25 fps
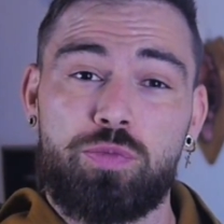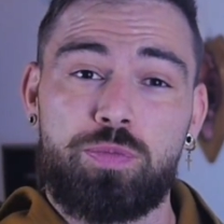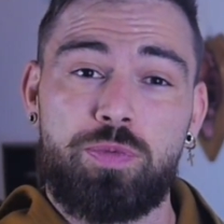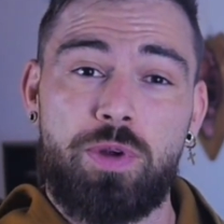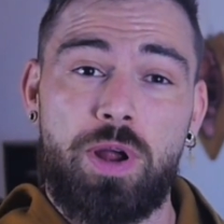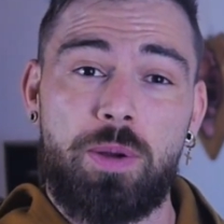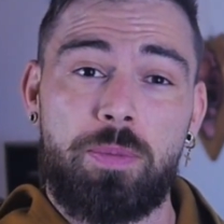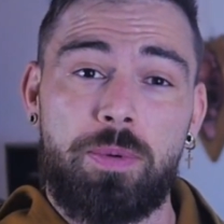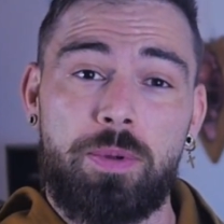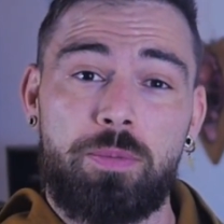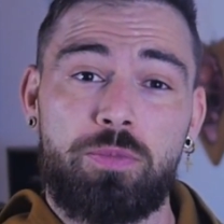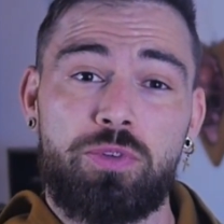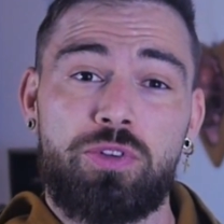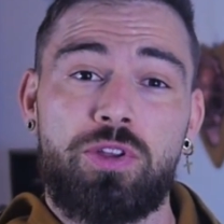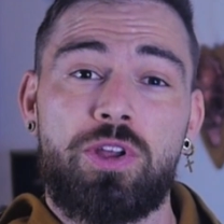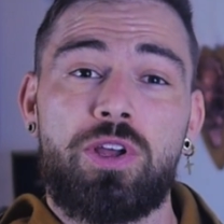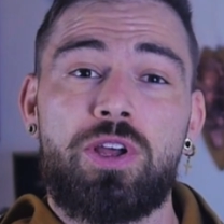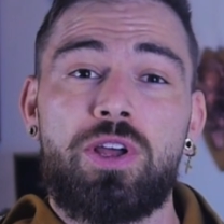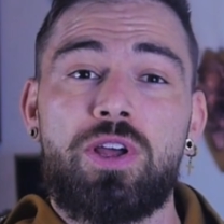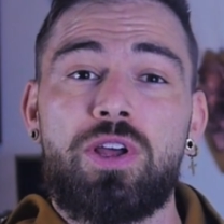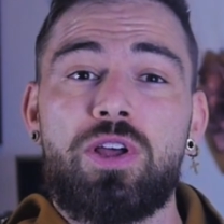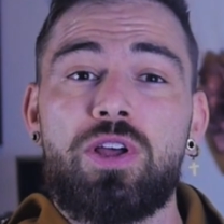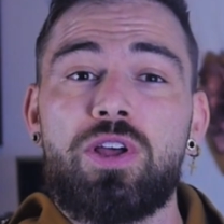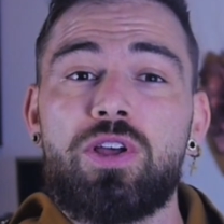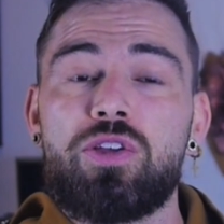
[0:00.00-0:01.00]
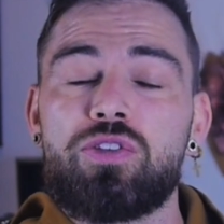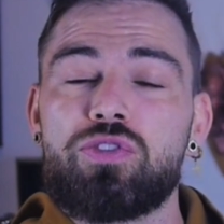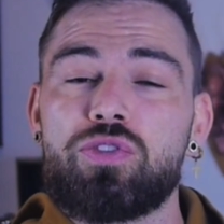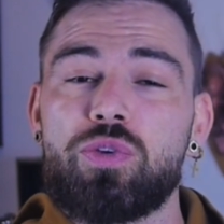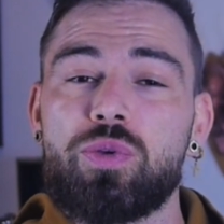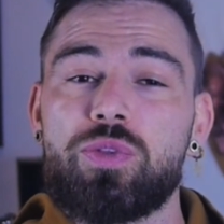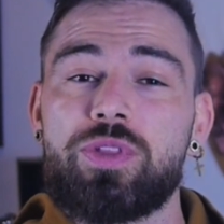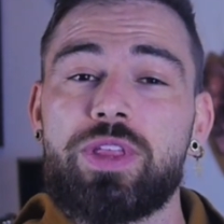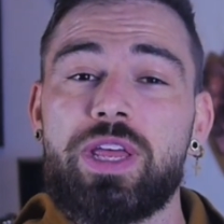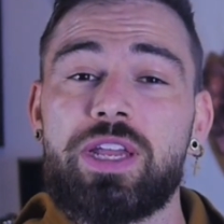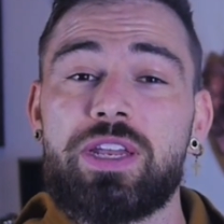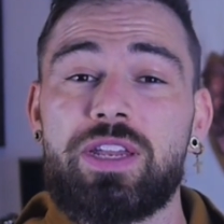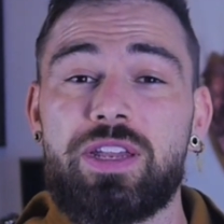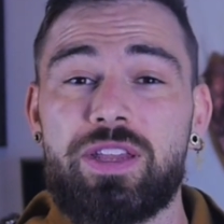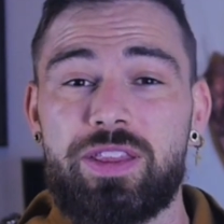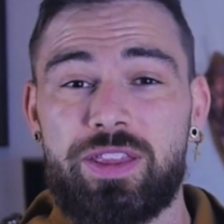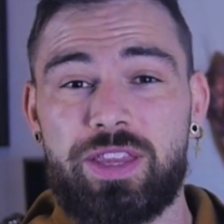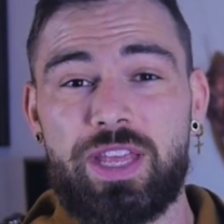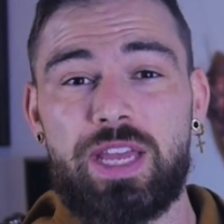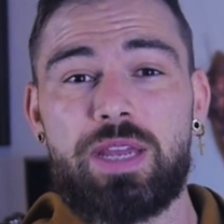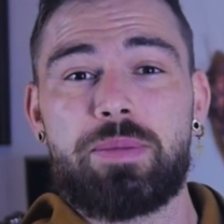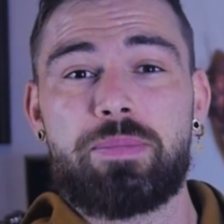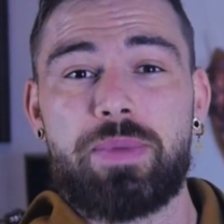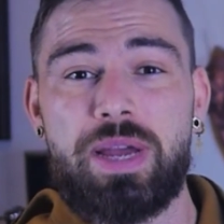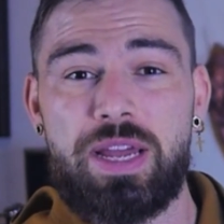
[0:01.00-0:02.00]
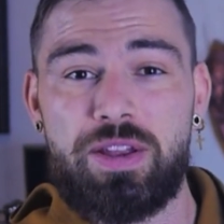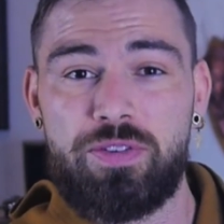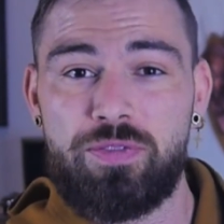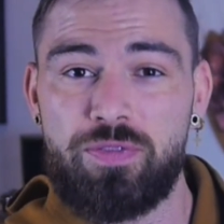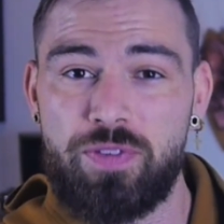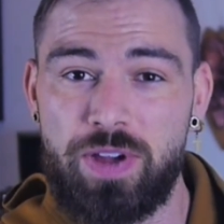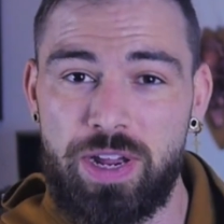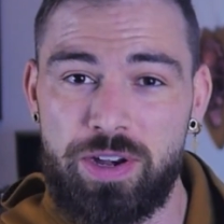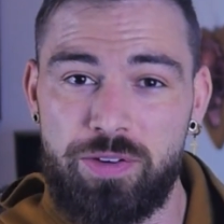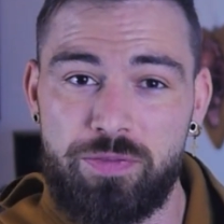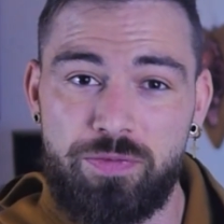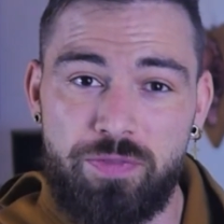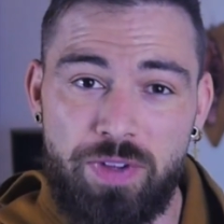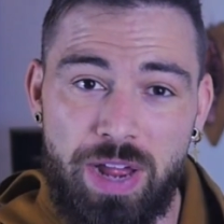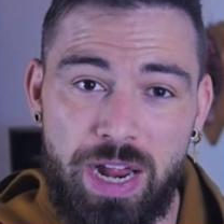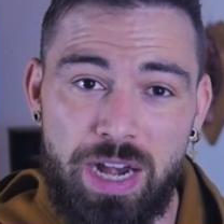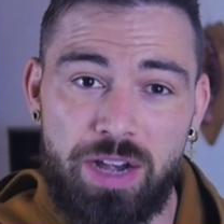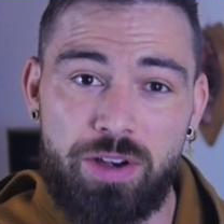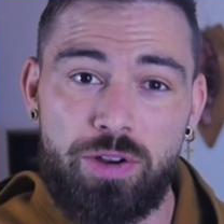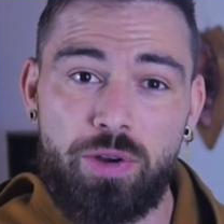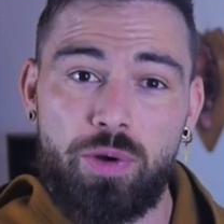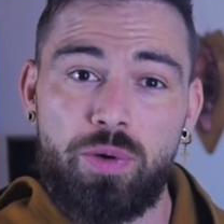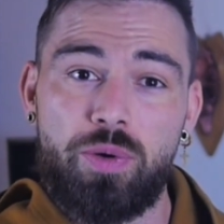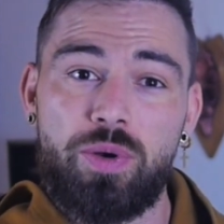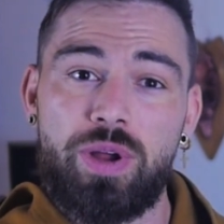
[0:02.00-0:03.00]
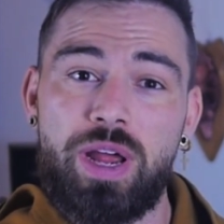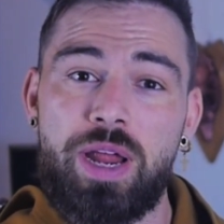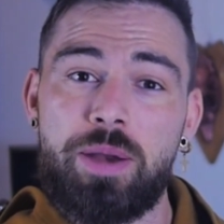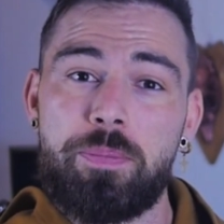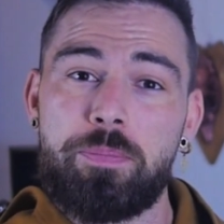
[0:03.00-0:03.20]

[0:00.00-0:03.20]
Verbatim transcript: problems, so that they might find value